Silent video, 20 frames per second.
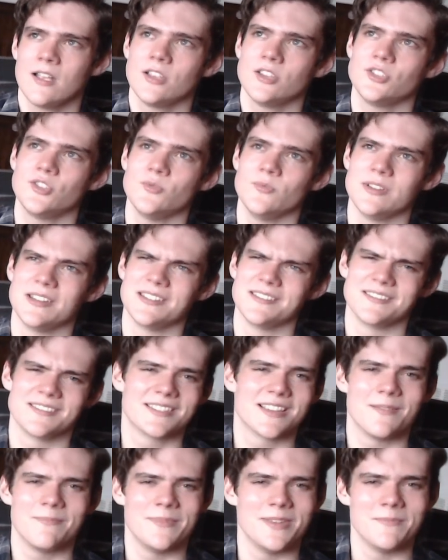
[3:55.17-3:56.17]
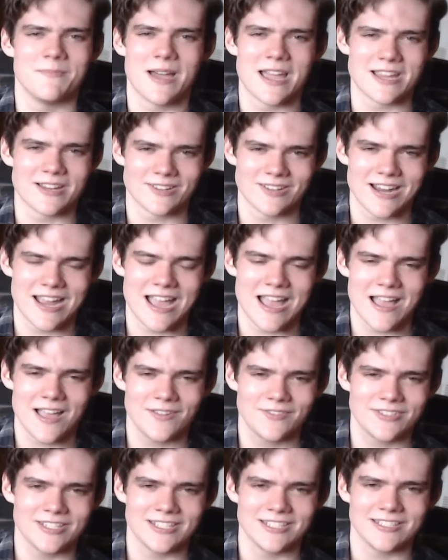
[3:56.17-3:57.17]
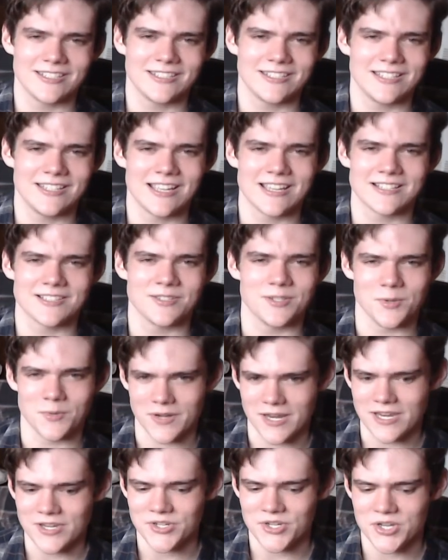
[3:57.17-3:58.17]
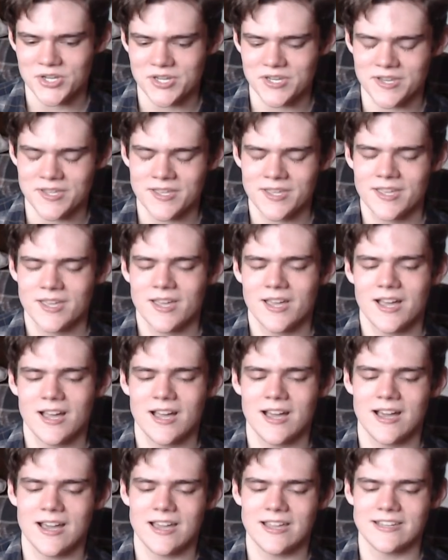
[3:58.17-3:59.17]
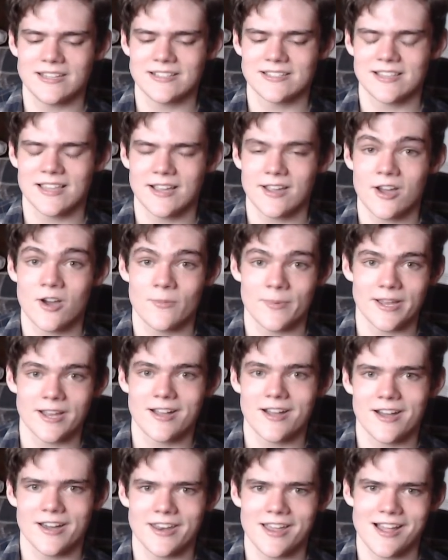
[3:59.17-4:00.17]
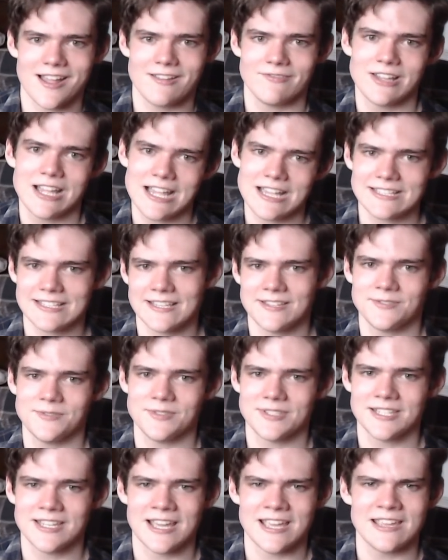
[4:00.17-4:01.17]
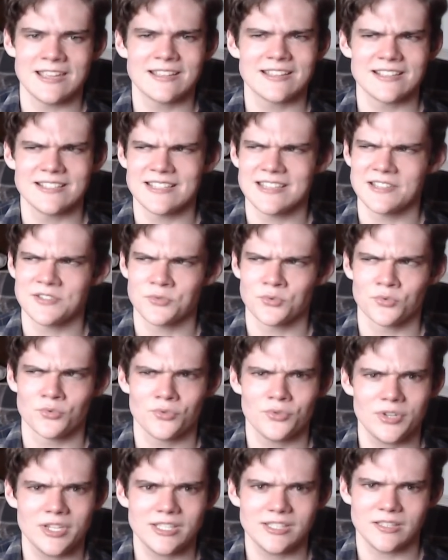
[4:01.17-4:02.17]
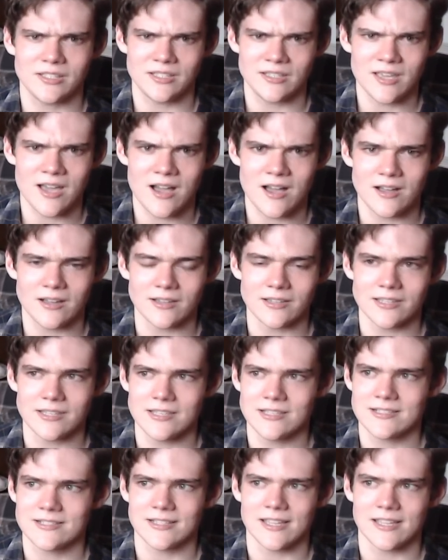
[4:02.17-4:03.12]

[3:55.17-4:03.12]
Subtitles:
doing something in Minecraft and he gets a donation, and he's like, oh my god, I have an essay due tonight, because he's really young. He's